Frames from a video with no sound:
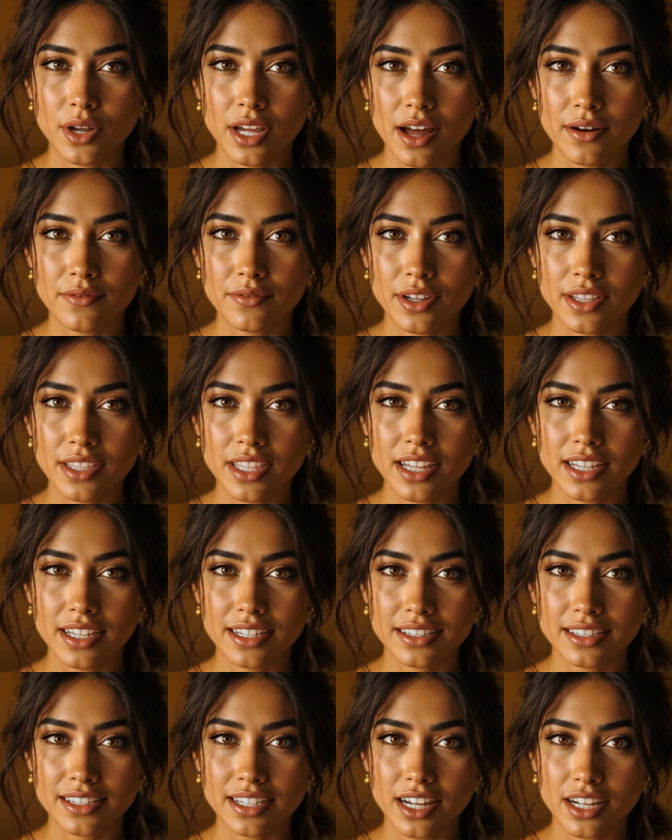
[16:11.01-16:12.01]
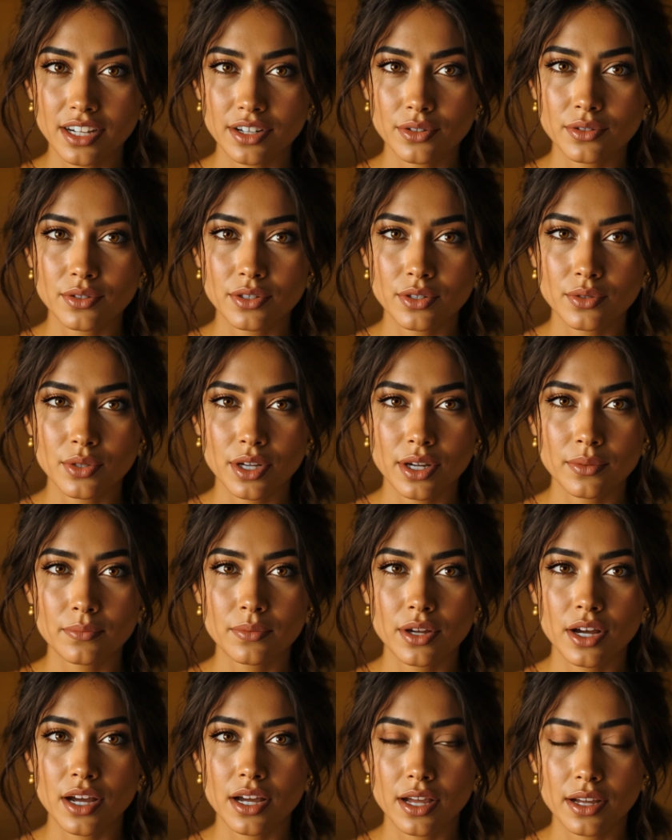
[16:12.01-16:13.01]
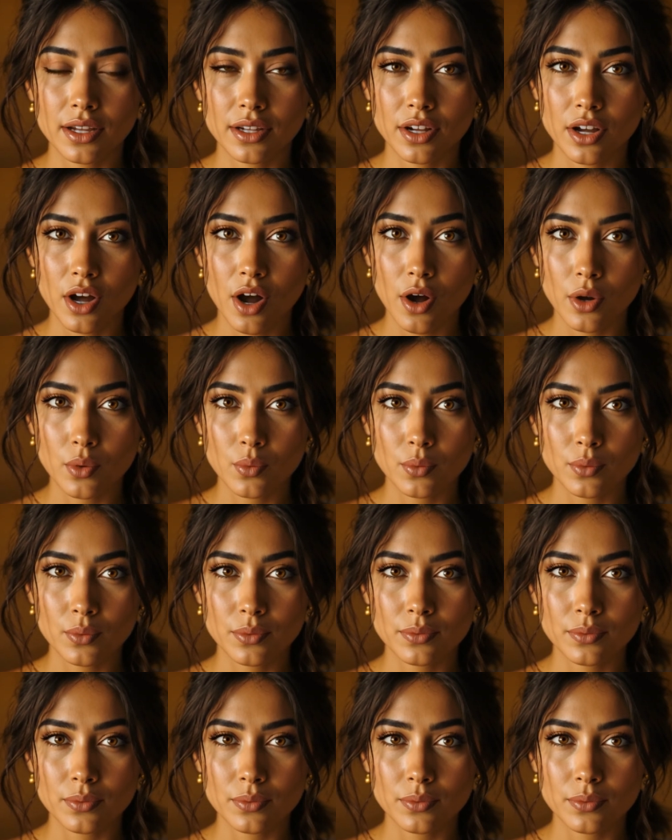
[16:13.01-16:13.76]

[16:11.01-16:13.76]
everything inside you screamed, no.